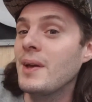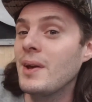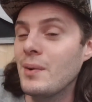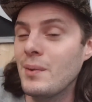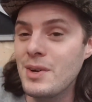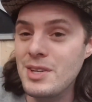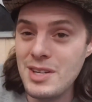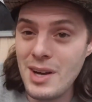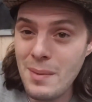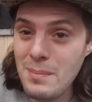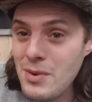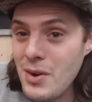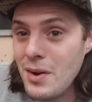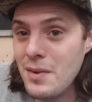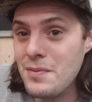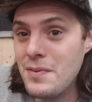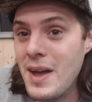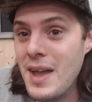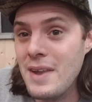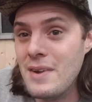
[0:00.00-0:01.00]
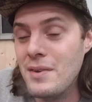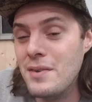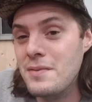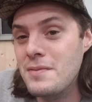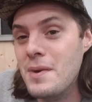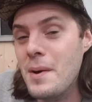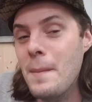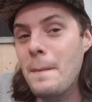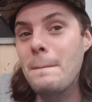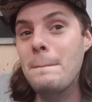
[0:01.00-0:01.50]
which I'm not a fan of,
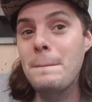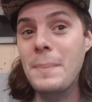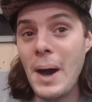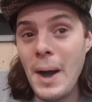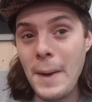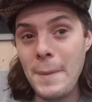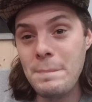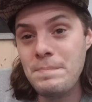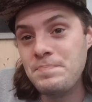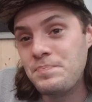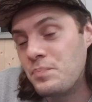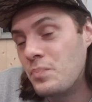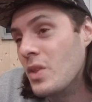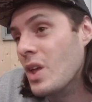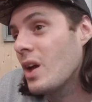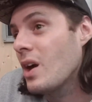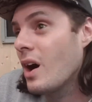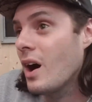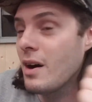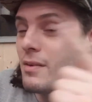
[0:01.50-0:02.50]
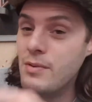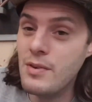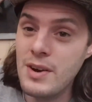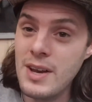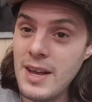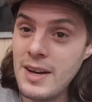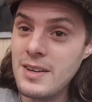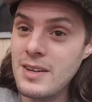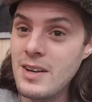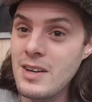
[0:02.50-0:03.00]
but I've already
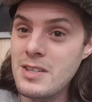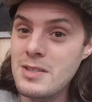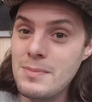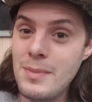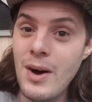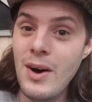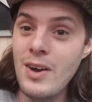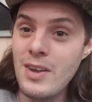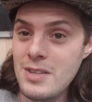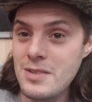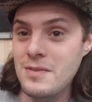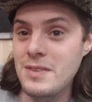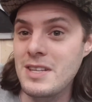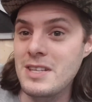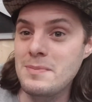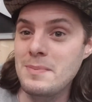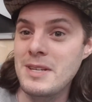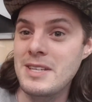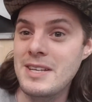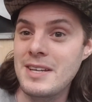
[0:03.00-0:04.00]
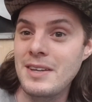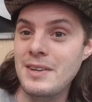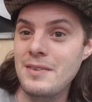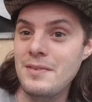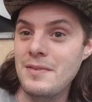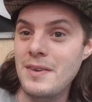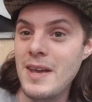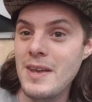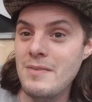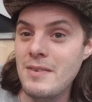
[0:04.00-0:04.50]
had a customer ask for this particular
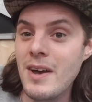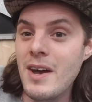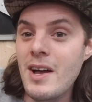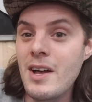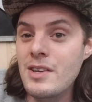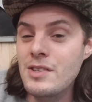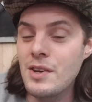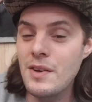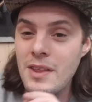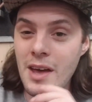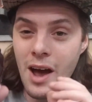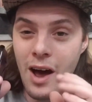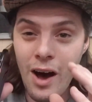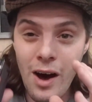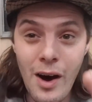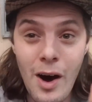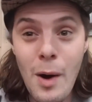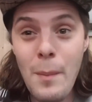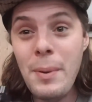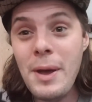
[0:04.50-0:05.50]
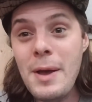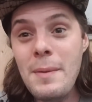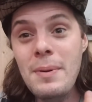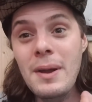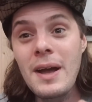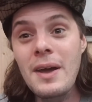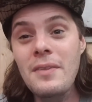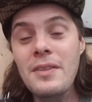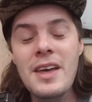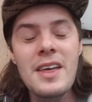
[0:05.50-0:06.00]
flavour. So there are people
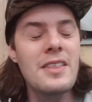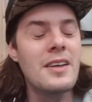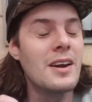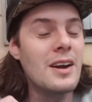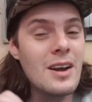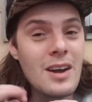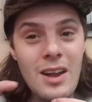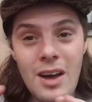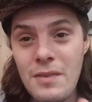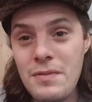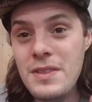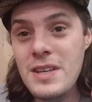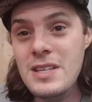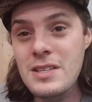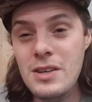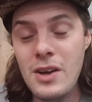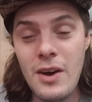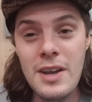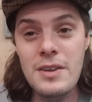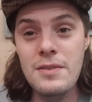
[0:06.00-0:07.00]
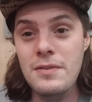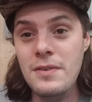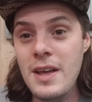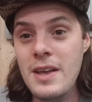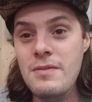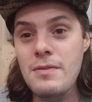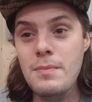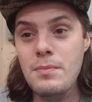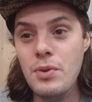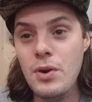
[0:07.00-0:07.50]
out there that love this kind of
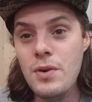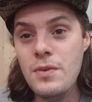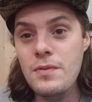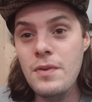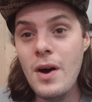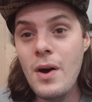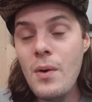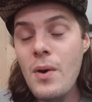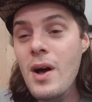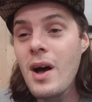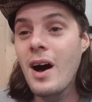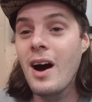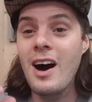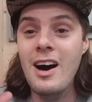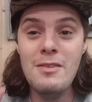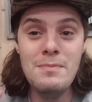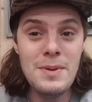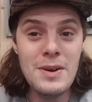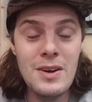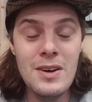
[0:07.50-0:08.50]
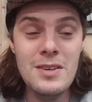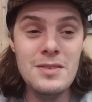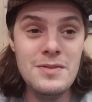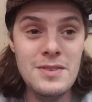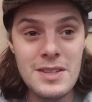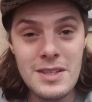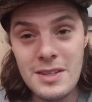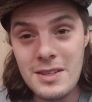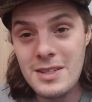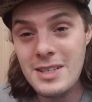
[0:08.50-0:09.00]
flavour profile. I've been asked for
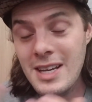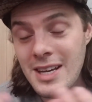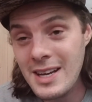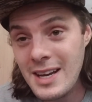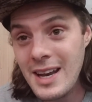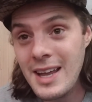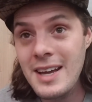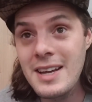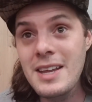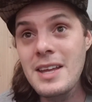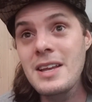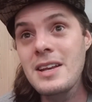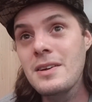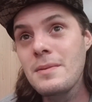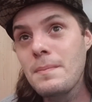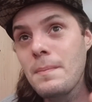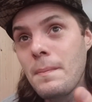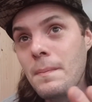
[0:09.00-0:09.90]
the Dinner Lady.